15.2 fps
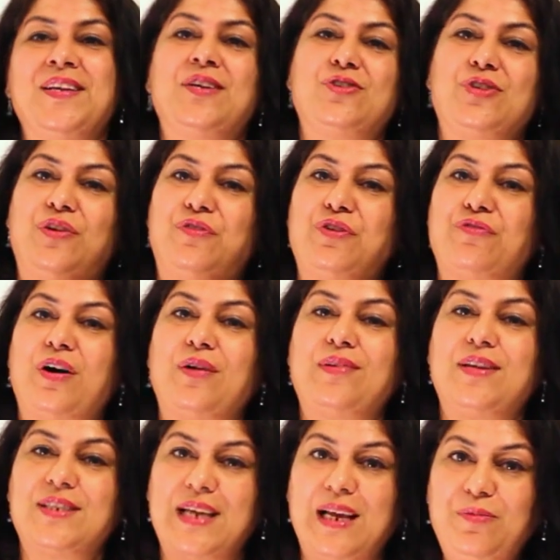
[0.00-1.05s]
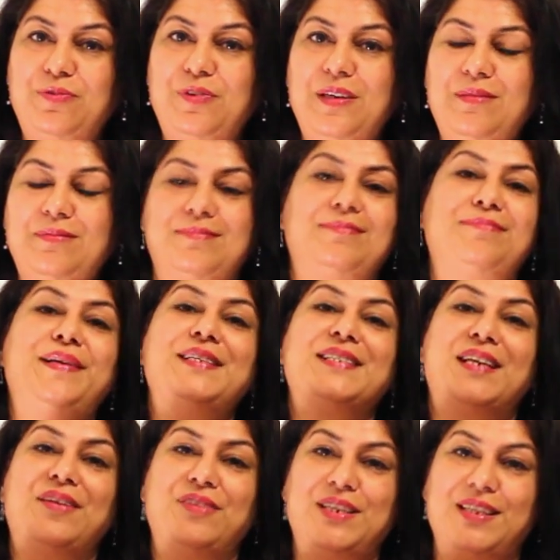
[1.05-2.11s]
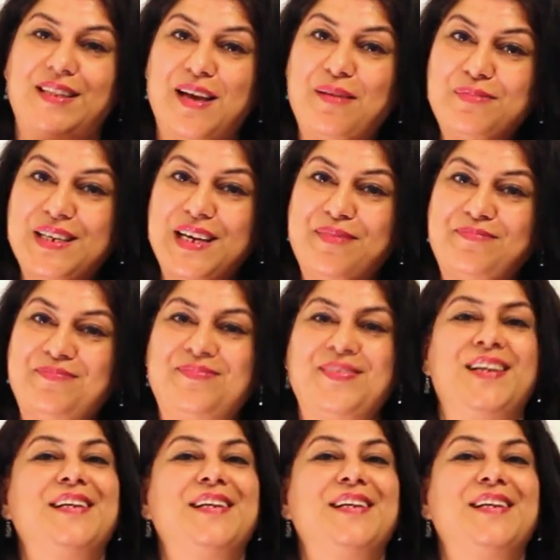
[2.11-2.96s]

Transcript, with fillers: So if you found it helpful, please give it a thumbs up,